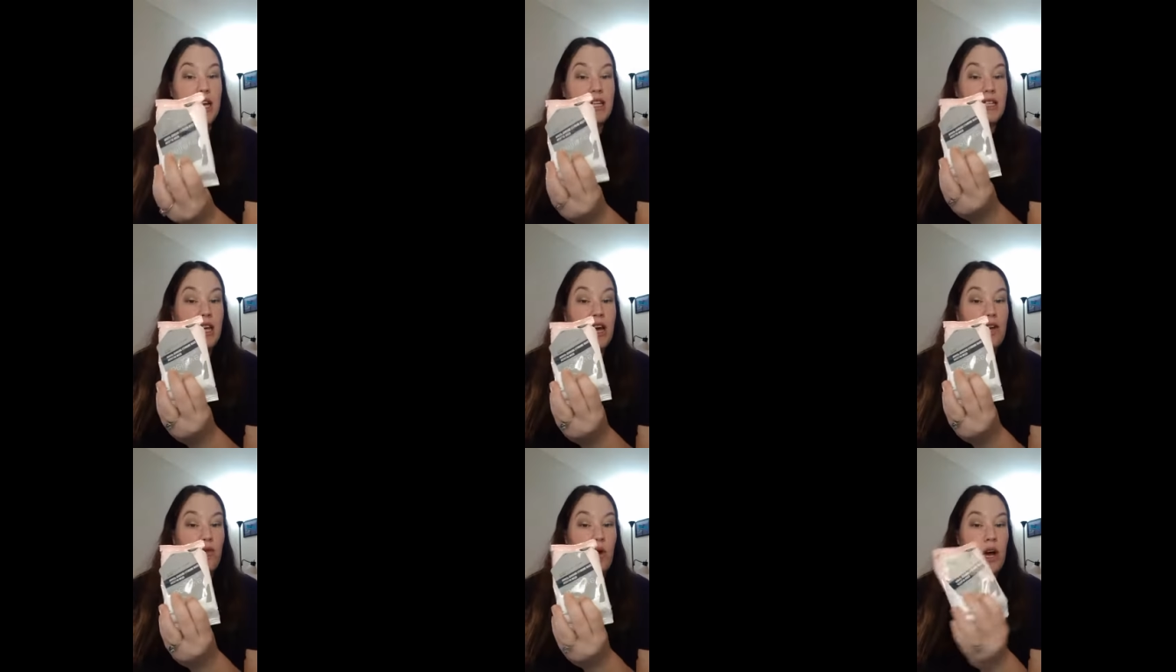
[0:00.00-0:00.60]
Yes,
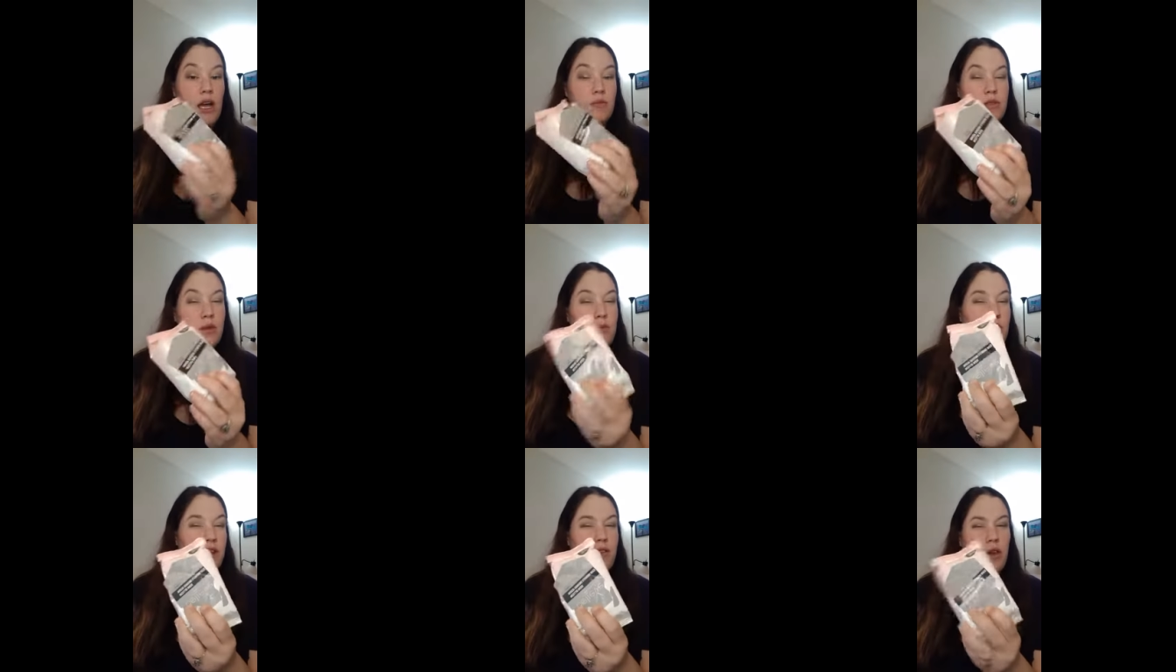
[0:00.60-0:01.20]
they have wipes.
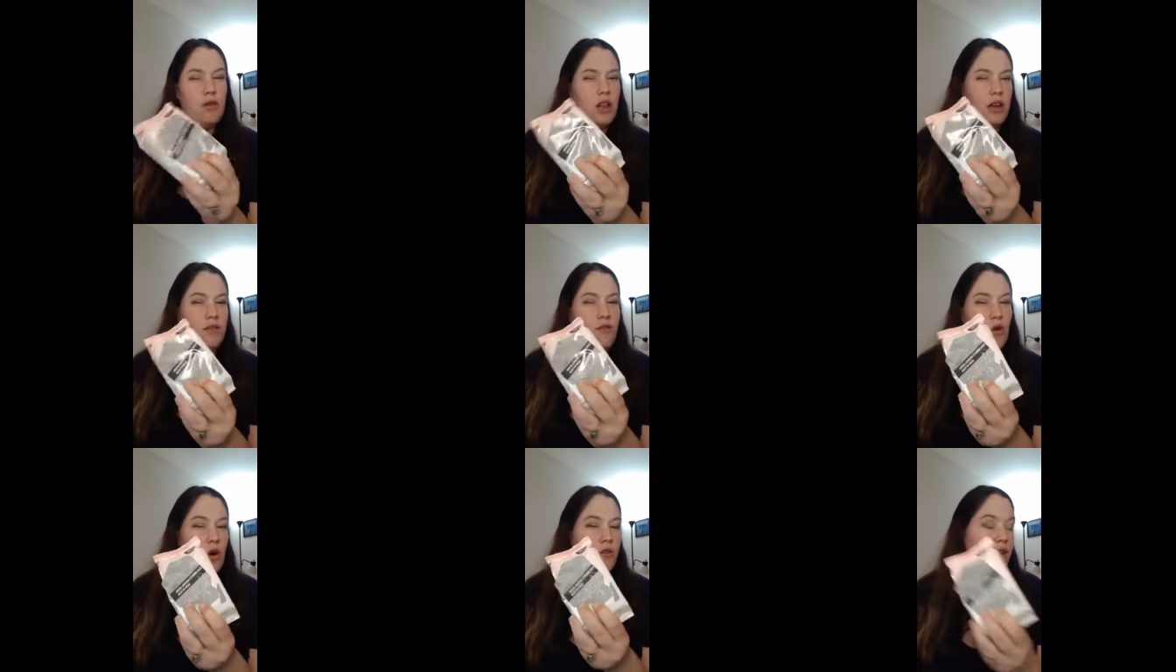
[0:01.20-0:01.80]
I believe they were
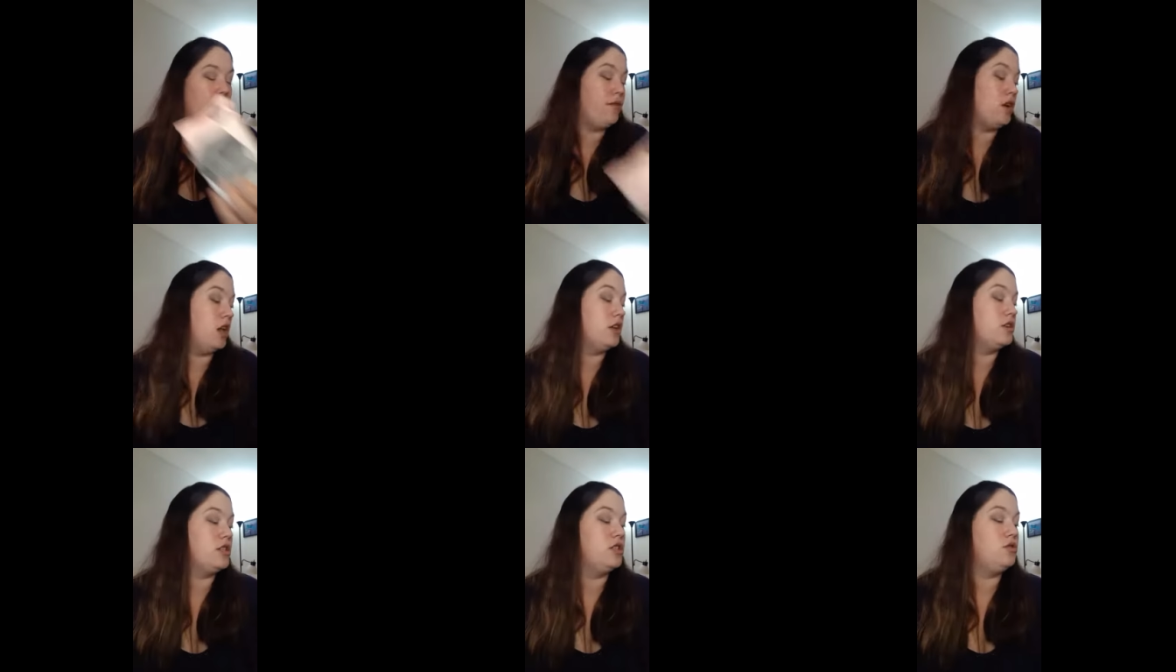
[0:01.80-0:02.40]
like 4 or
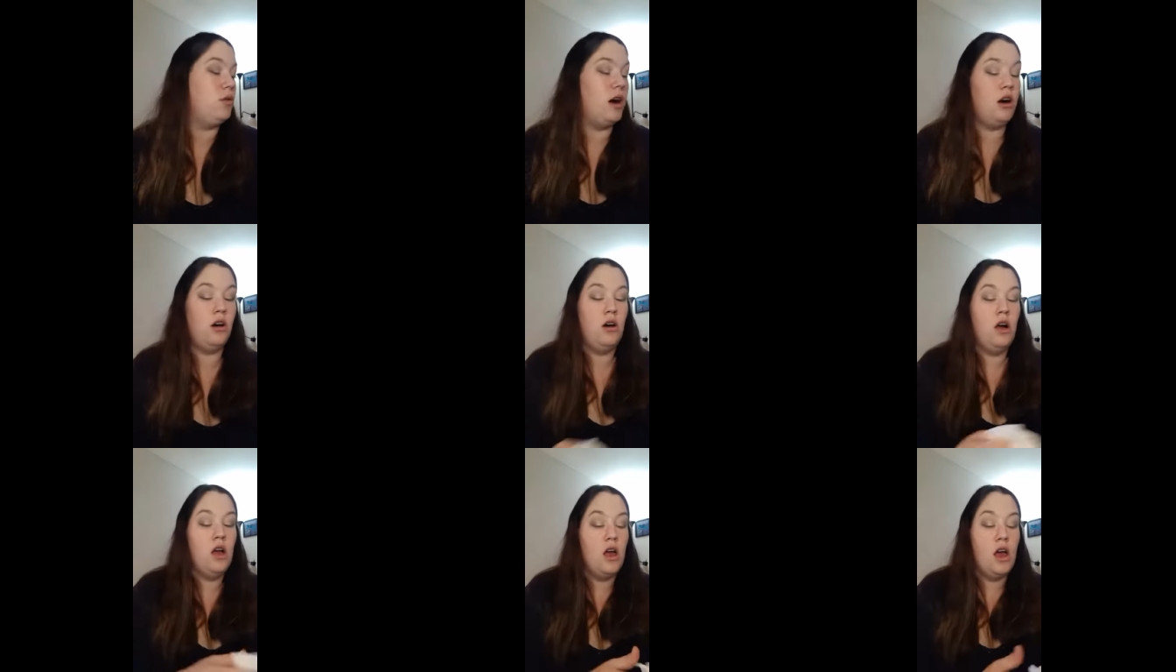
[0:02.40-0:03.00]
$5 as well.